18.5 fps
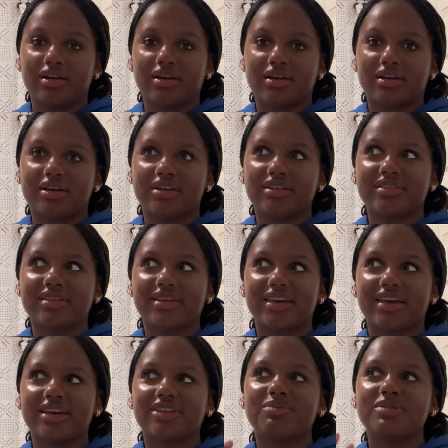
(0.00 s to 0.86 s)
cause
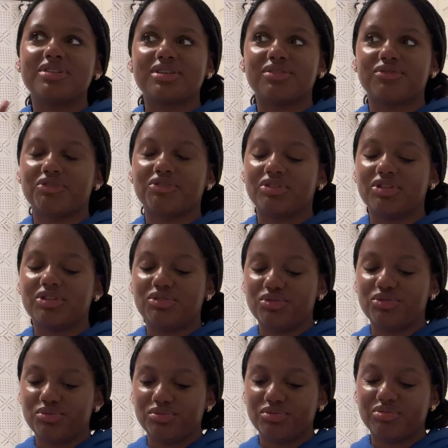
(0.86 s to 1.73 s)
like especially if
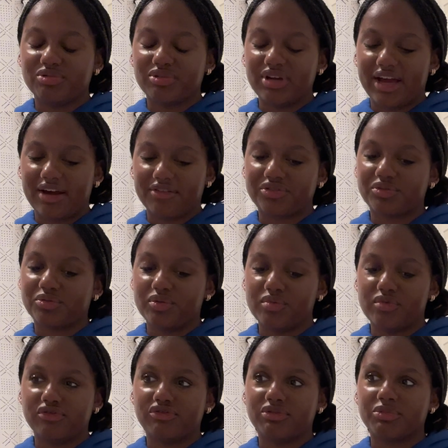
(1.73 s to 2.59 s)
you have to
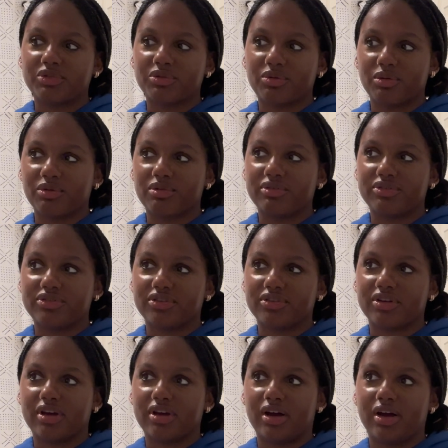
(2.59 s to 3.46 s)
remove them to grow closer
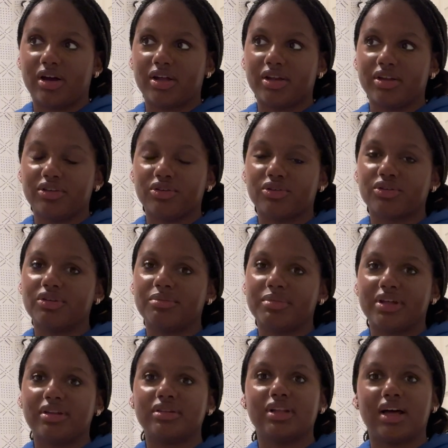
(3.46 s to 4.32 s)
to God, you're gonna be
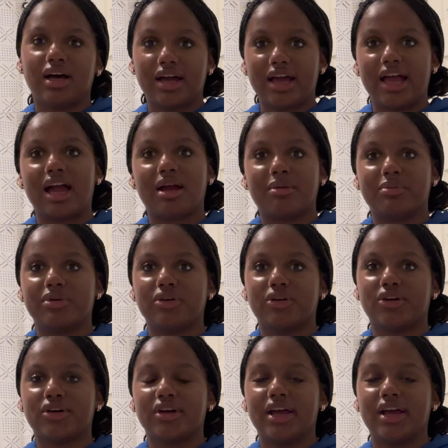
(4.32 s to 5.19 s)
a lot
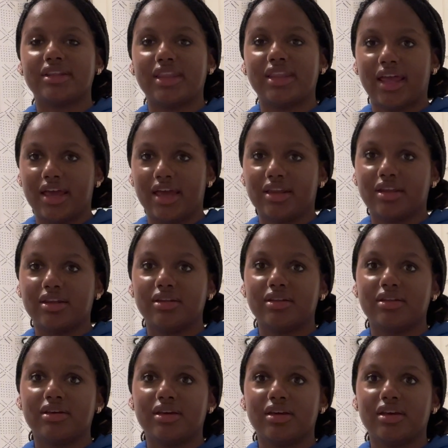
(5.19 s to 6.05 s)
happier at the end
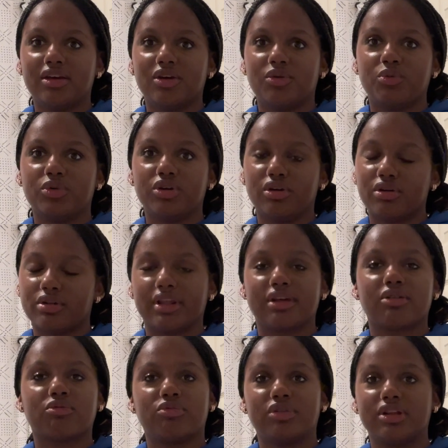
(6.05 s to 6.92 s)
when you're like
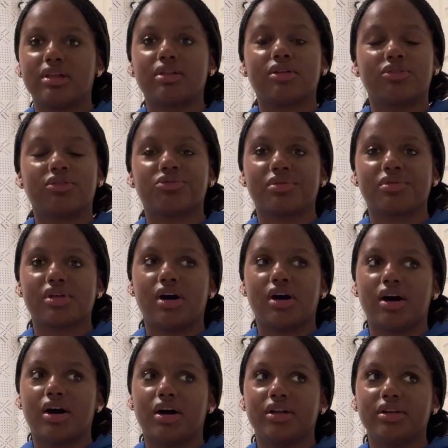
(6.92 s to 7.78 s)
really close with
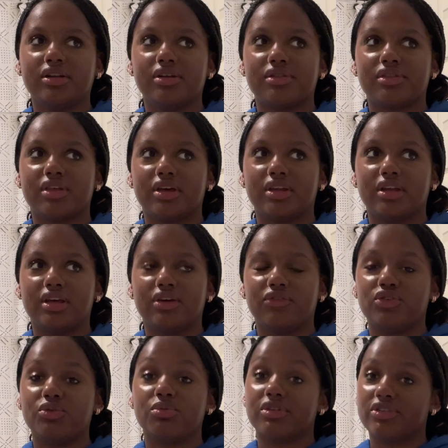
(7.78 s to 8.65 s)
God than
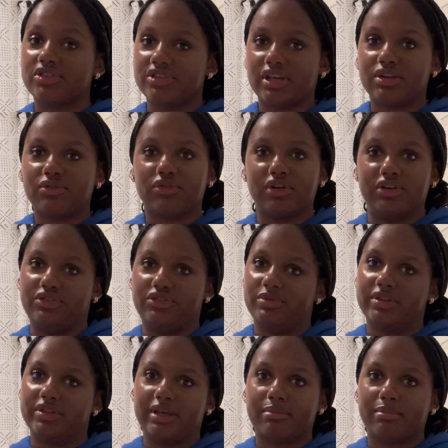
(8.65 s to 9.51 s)
if you had stayed friends
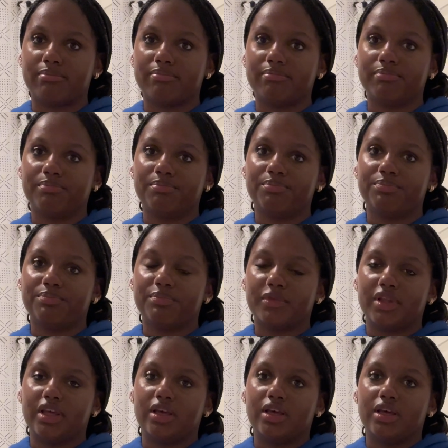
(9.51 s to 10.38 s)
with them.
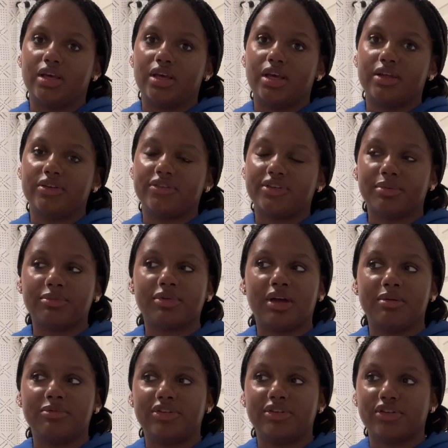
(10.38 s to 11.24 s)
And
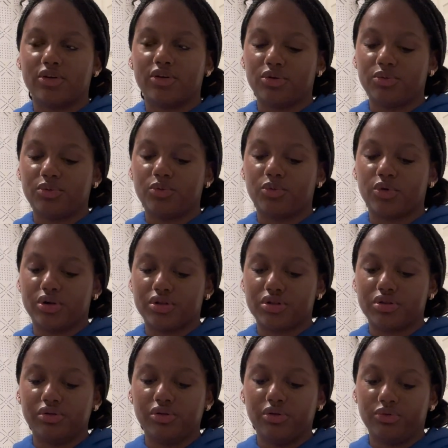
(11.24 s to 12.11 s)
sometimes it's worth
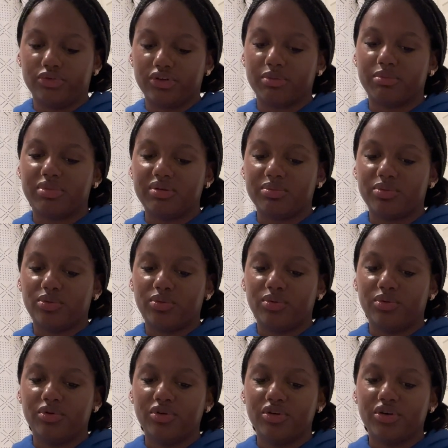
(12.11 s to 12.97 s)
losing people
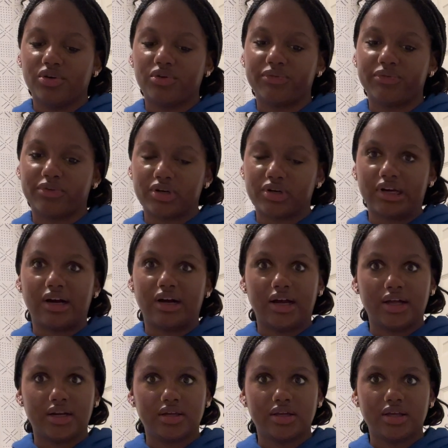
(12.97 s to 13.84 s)
for God.
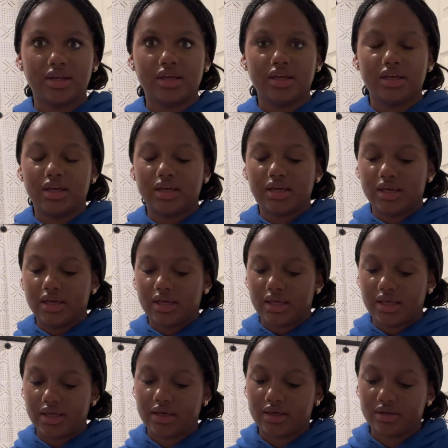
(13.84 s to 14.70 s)

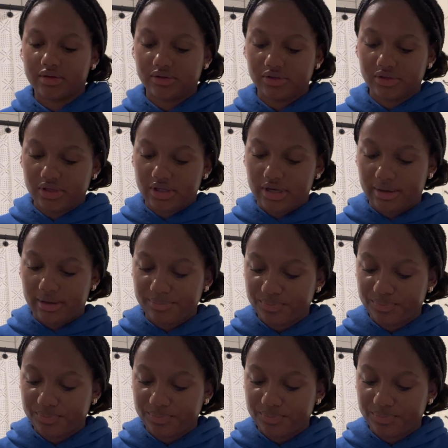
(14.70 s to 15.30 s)
And yeah,